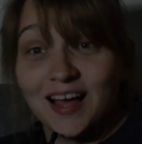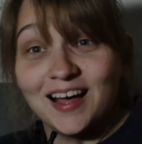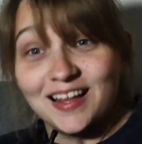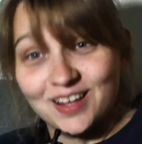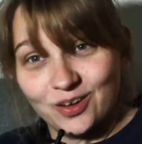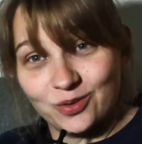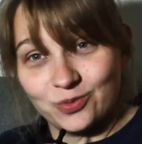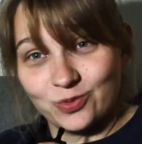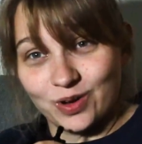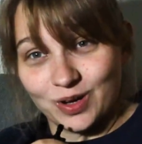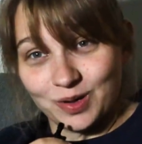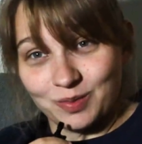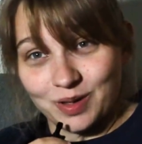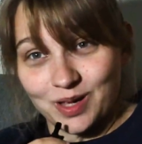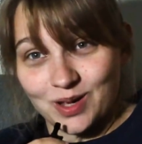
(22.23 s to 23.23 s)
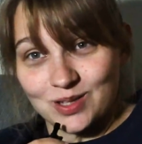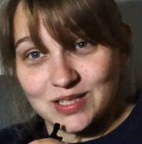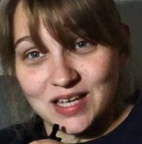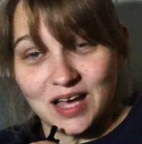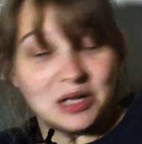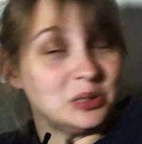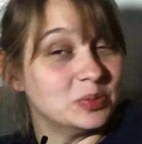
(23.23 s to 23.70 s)
Hello and welcome, my Cozy
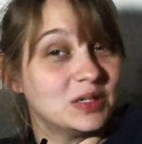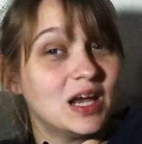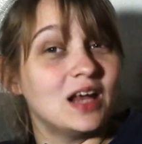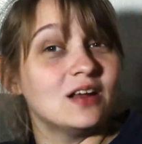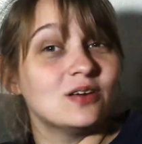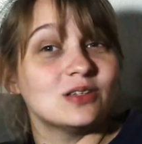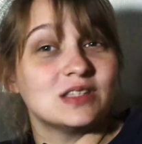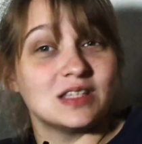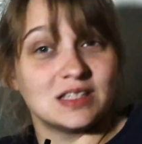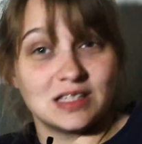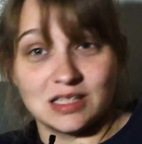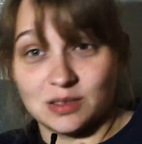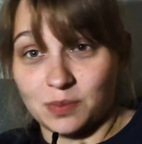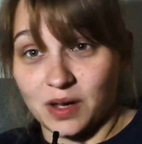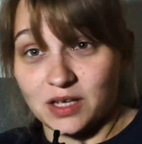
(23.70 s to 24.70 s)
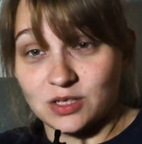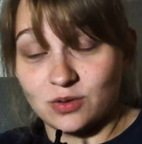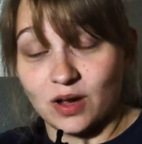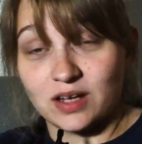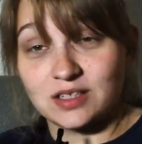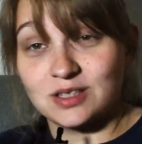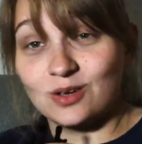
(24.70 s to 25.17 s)
Couch Potatoes. This is Spice Track
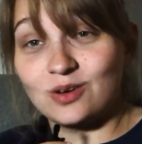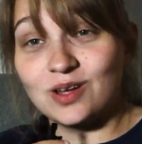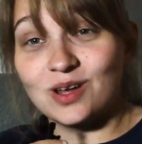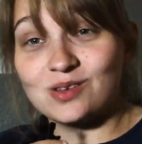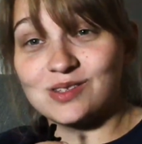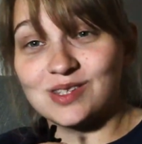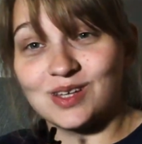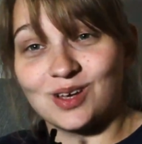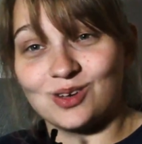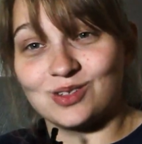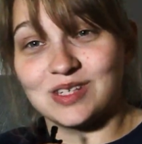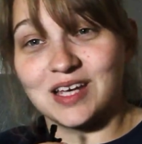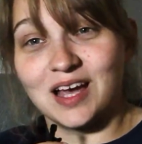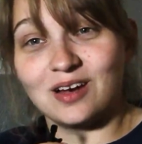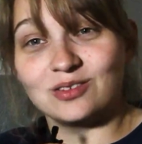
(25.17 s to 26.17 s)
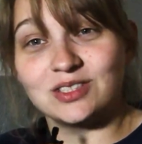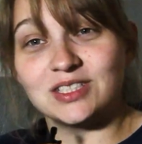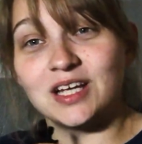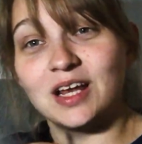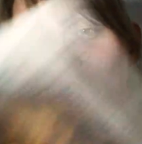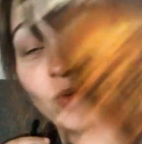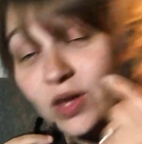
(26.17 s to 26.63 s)
Studios, the Cozy Couch,
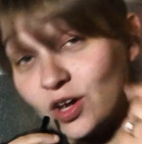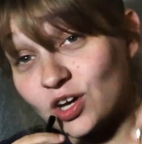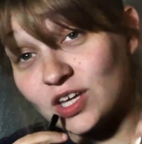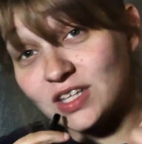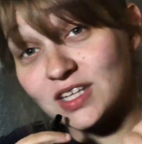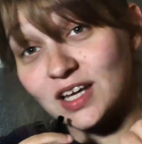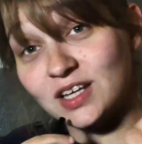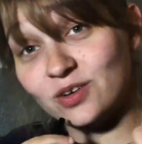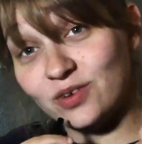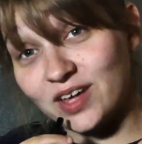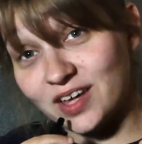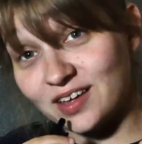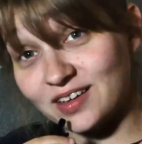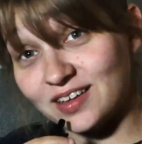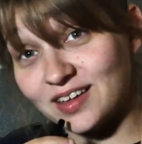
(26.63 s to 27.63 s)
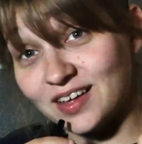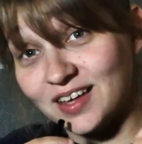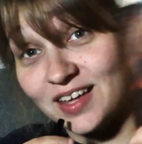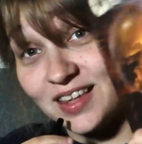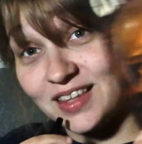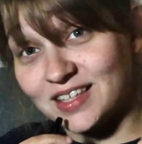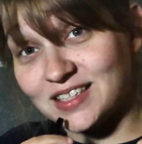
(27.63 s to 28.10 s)
and we are continuing
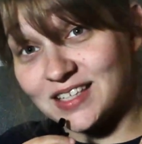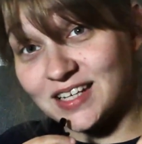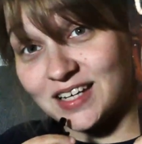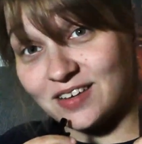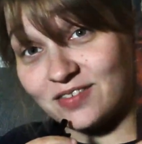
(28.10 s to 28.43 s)
the City of